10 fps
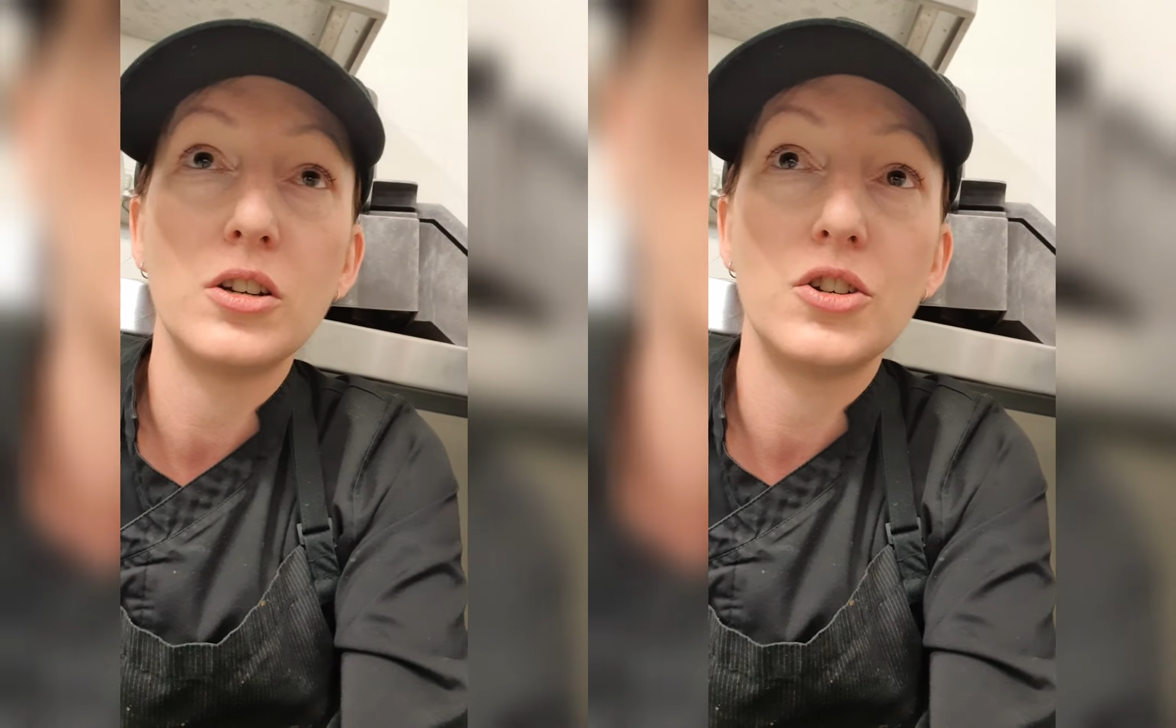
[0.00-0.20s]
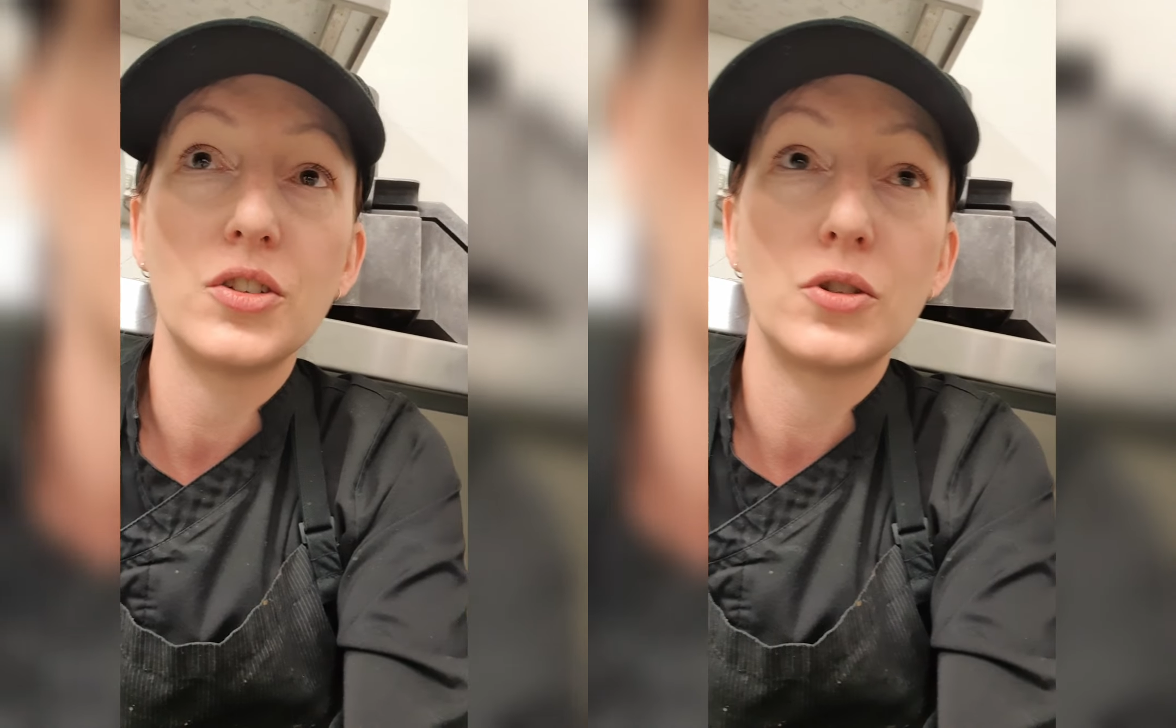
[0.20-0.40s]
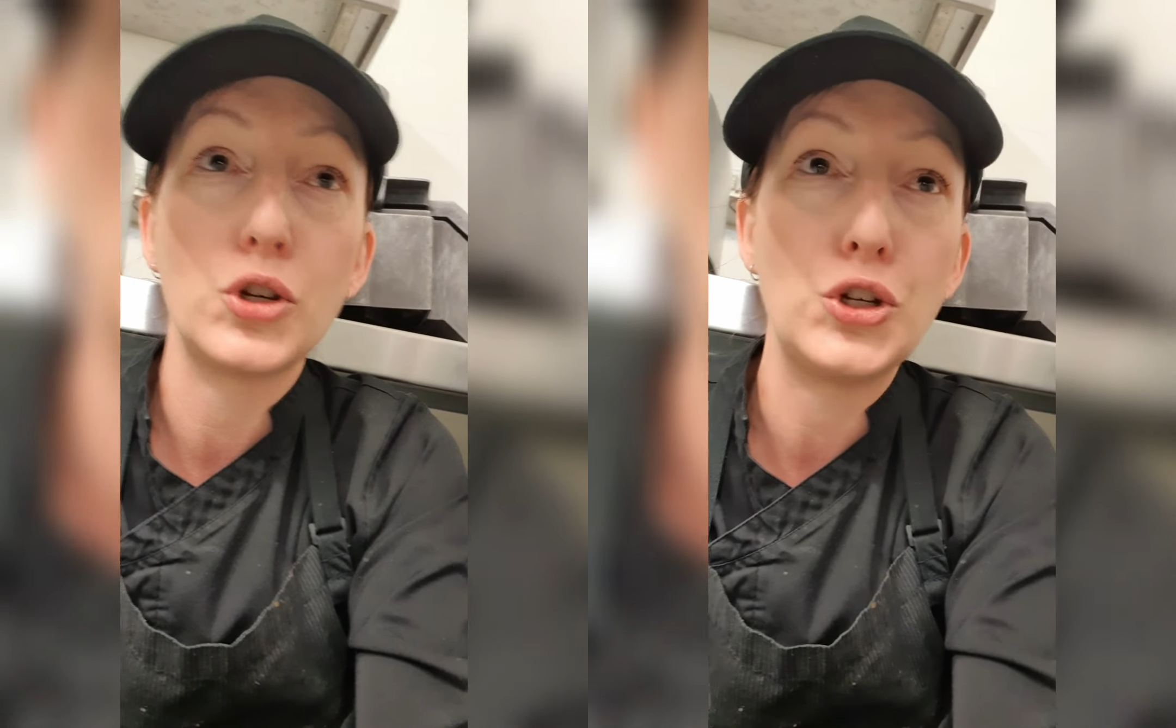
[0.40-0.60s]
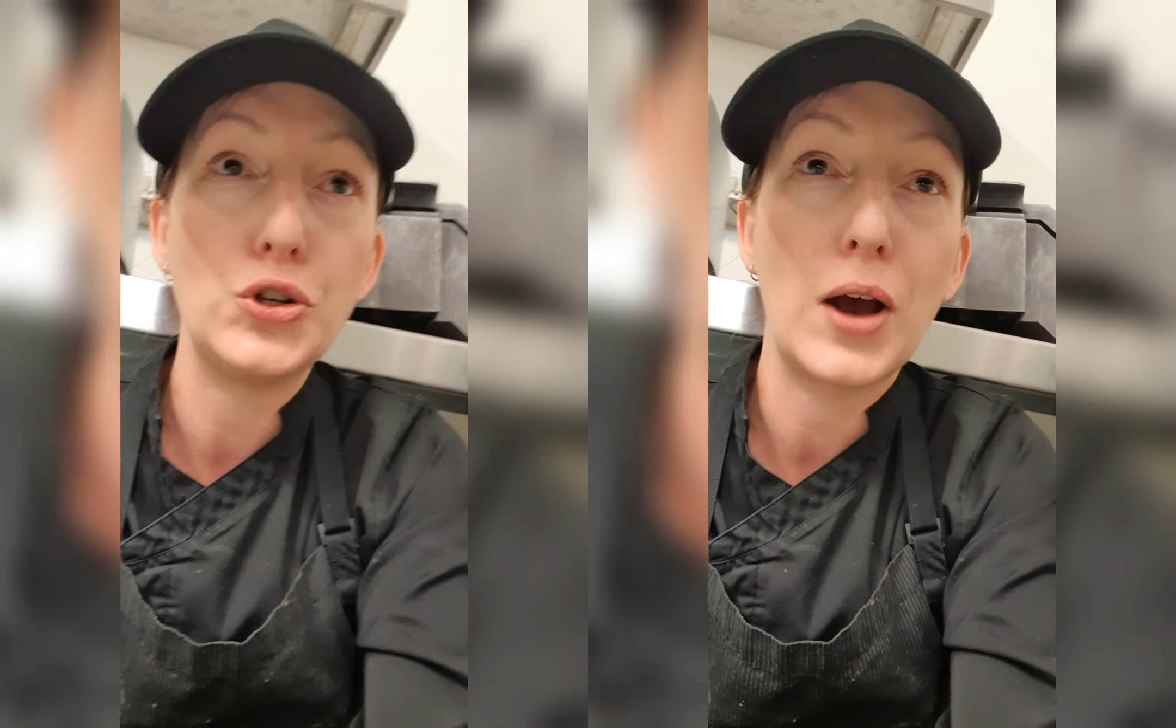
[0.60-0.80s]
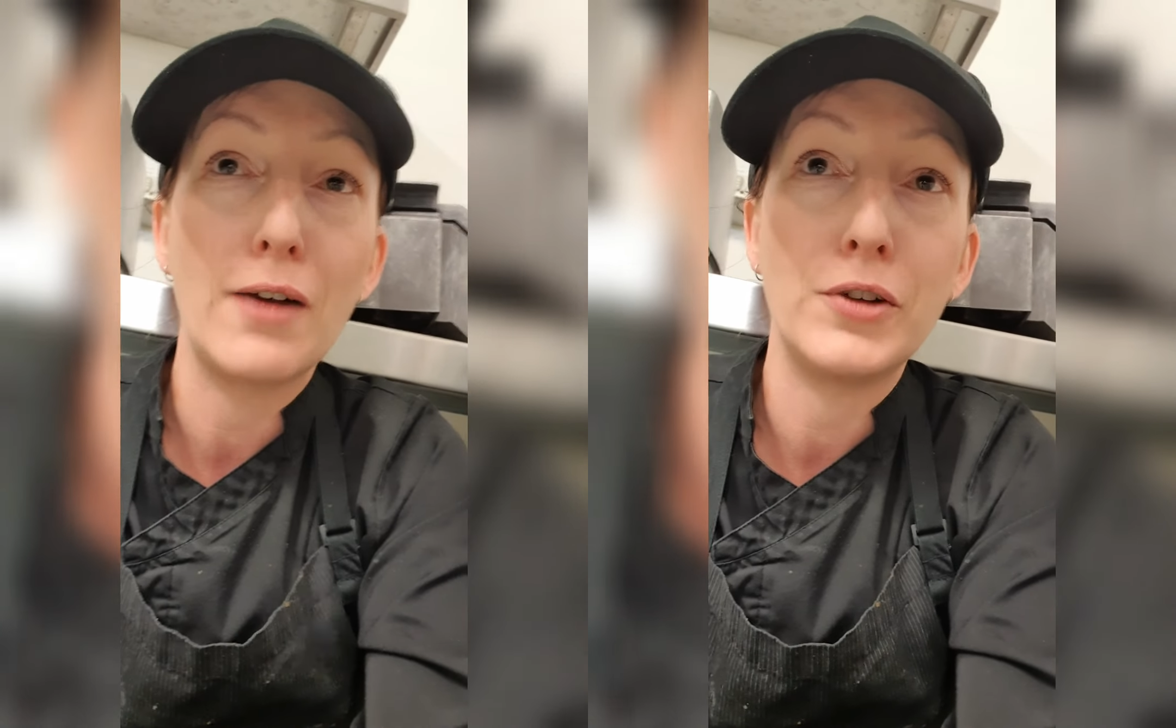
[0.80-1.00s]
just so
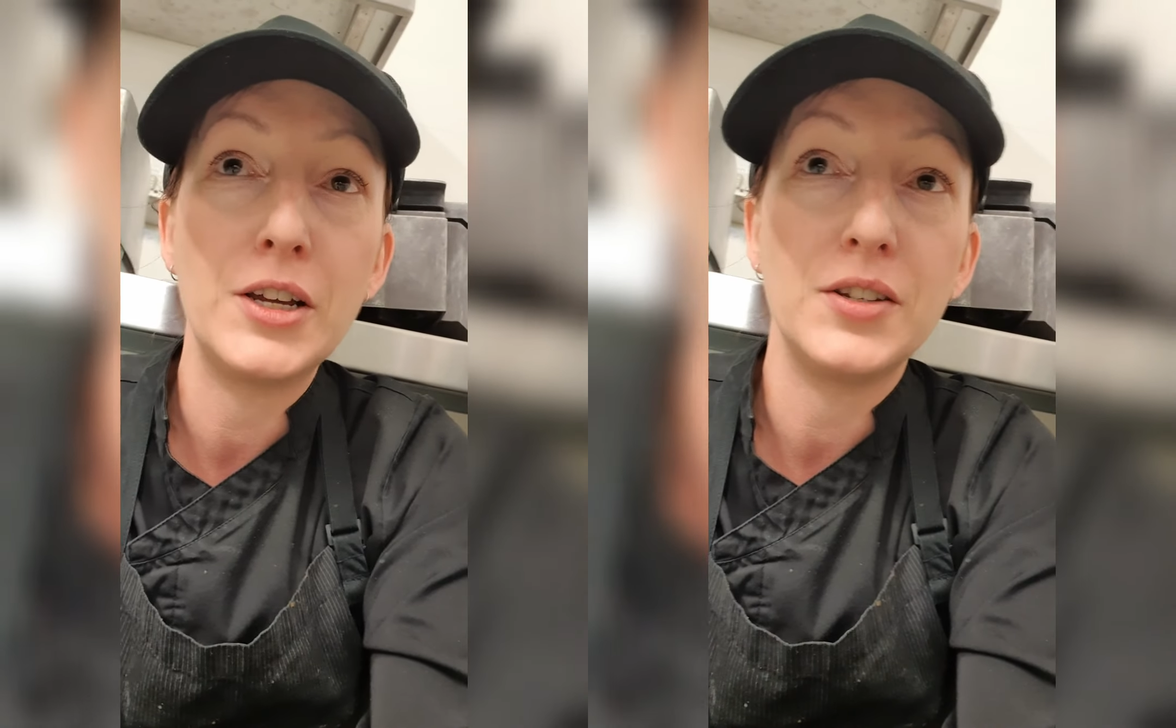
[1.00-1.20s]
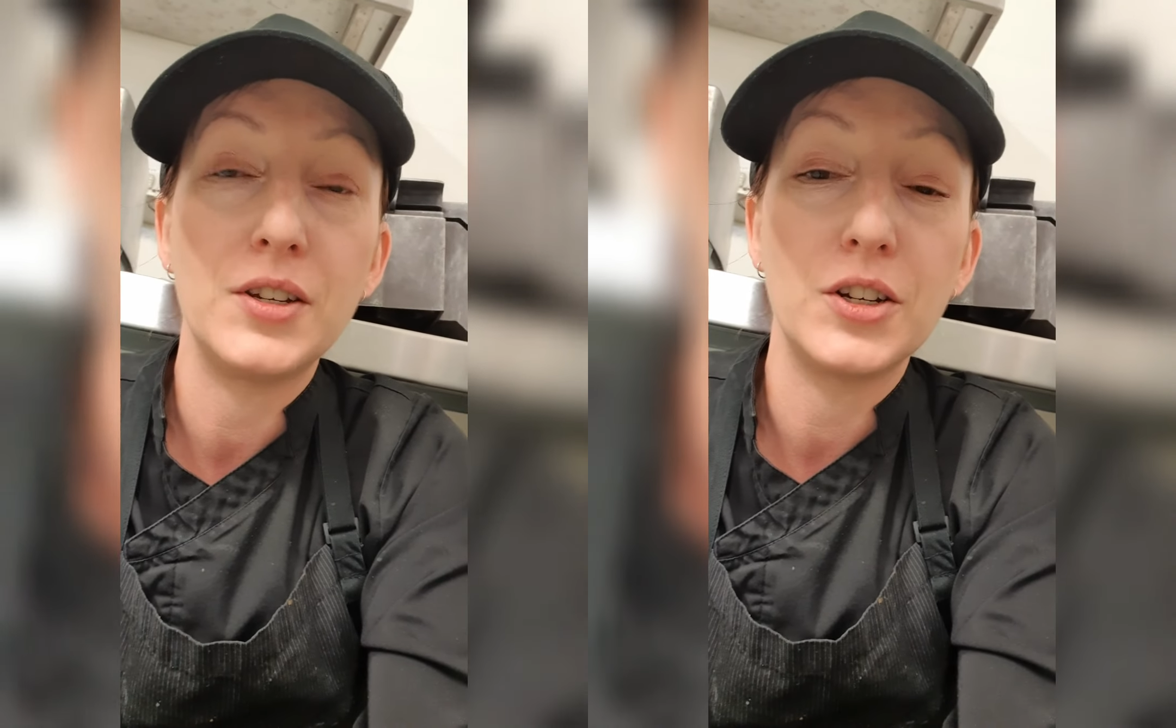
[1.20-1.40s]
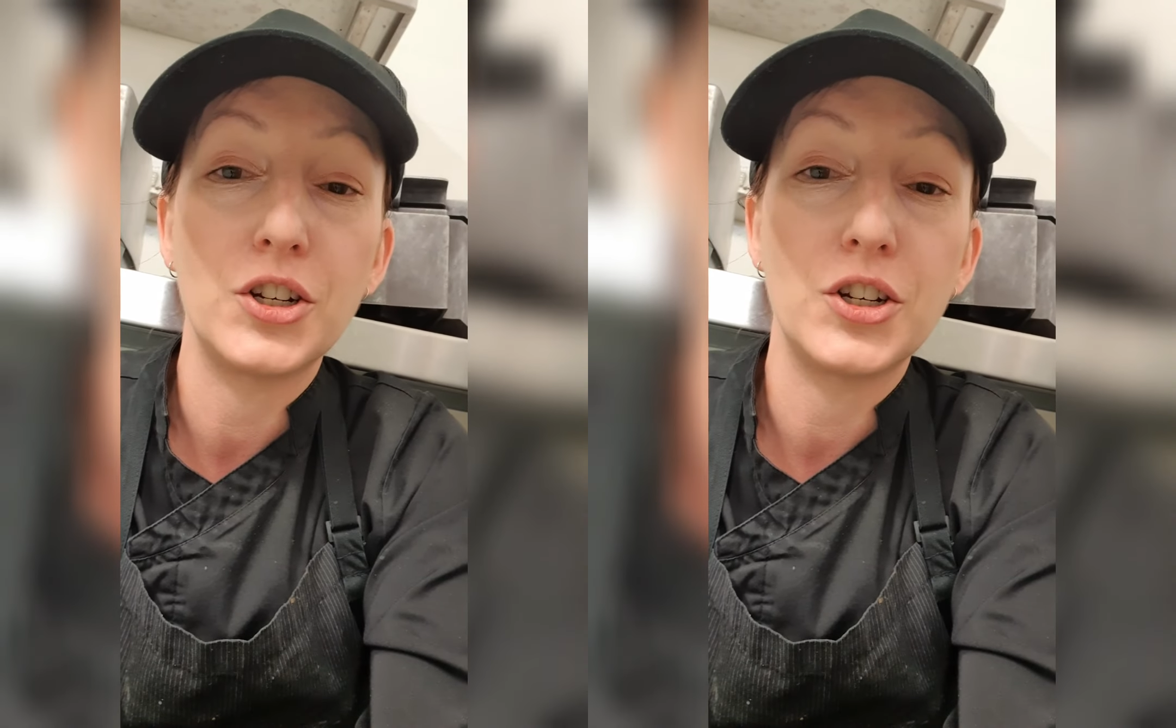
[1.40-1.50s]
you have an easier